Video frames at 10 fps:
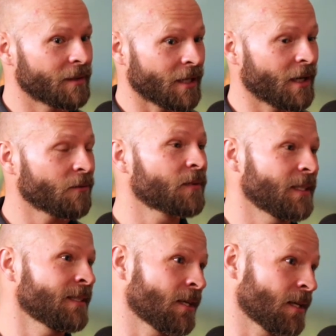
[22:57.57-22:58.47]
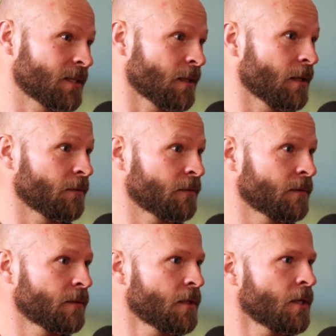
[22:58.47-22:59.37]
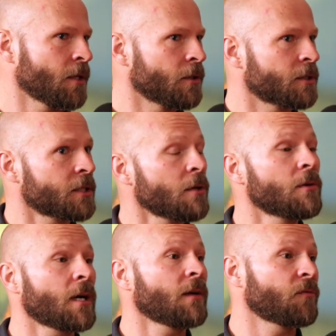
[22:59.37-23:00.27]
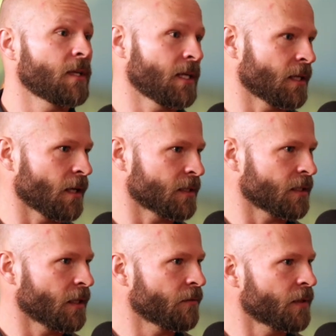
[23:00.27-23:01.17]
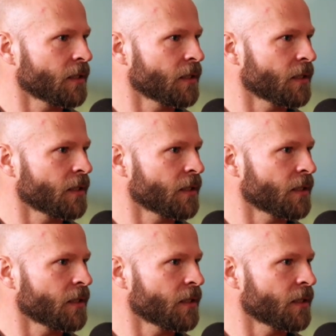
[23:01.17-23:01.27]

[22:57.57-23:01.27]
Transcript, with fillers: confident in God's love. Yeah. You're so confident in God's love